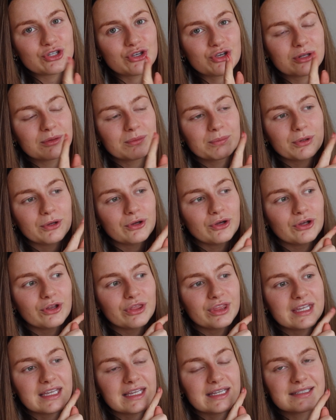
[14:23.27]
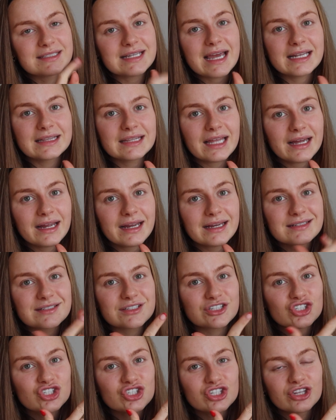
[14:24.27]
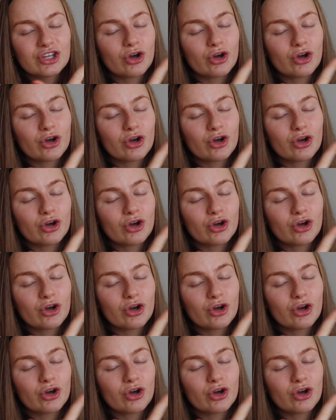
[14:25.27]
You can put the deadlines,